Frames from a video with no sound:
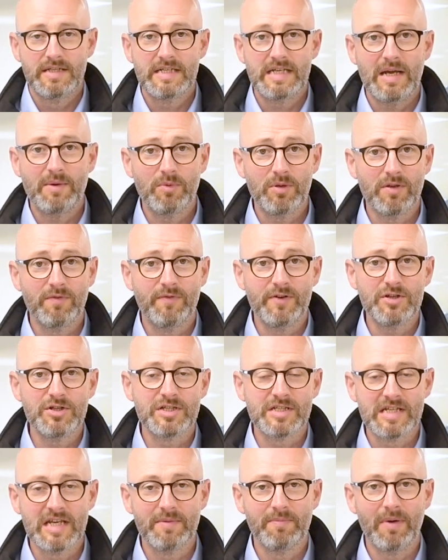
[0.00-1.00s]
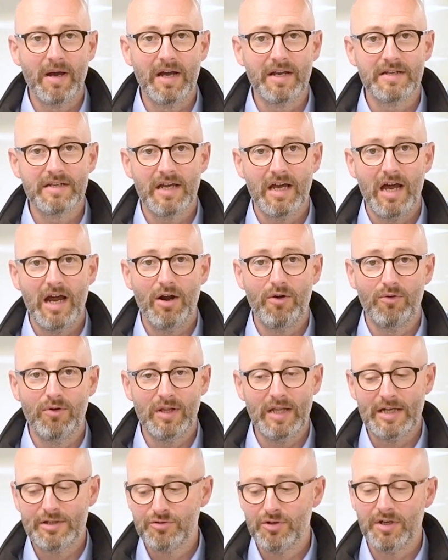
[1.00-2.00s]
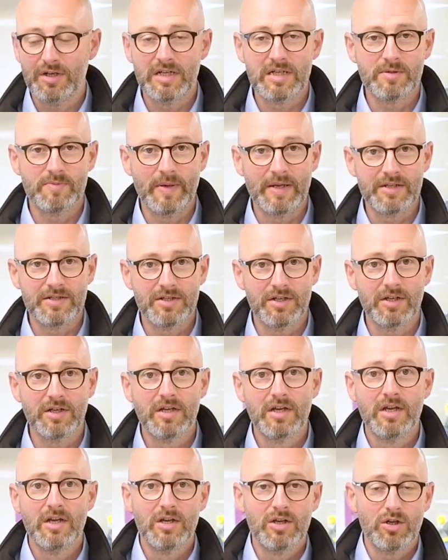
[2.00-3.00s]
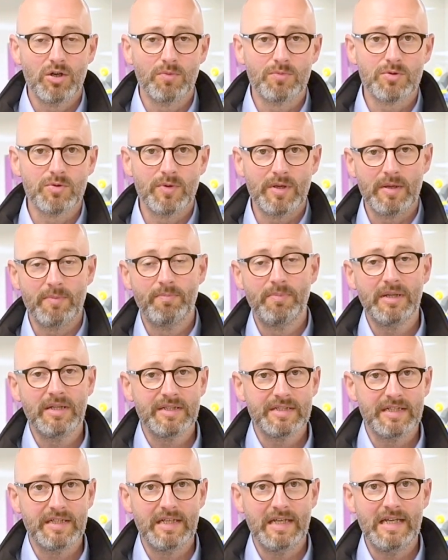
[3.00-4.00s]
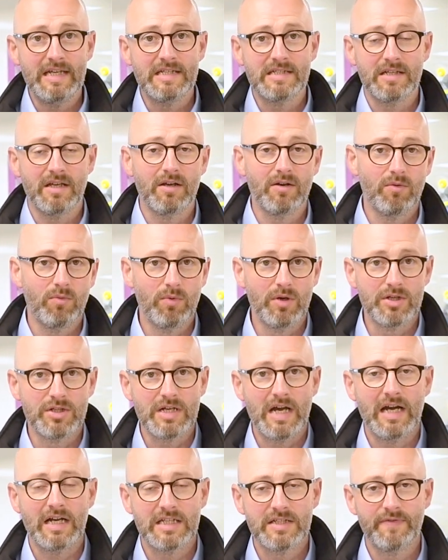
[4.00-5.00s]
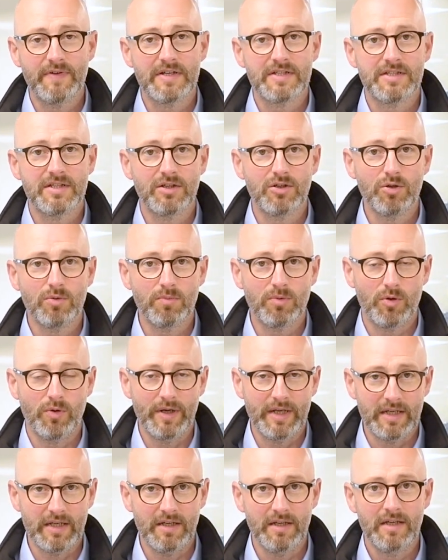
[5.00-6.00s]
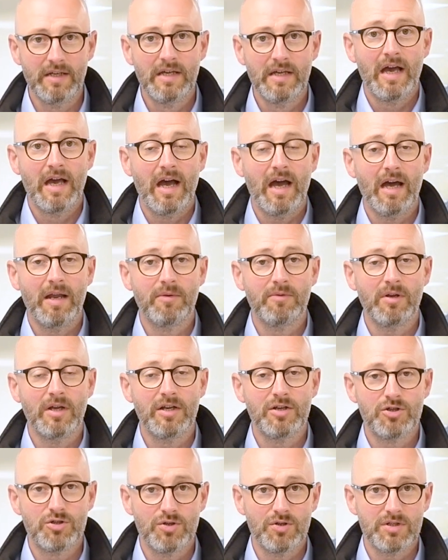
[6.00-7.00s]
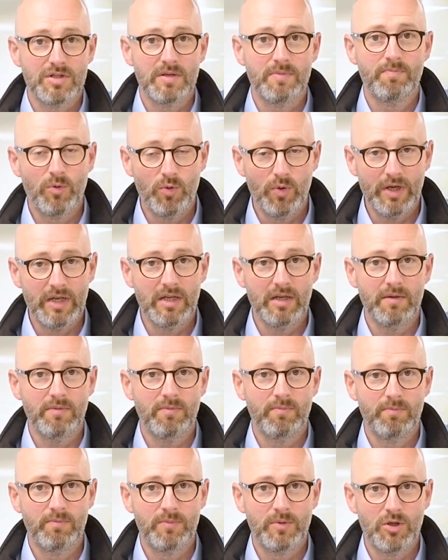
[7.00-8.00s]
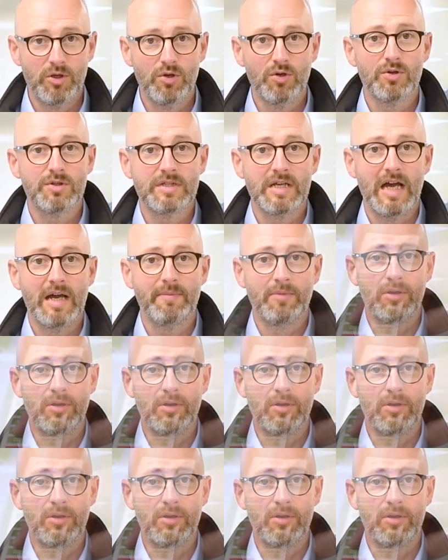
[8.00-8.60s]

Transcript: Designed with efficiency in mind, our electronic dispenser comes with a built-in heater which activates the gum quicker and ensures a quicker cure time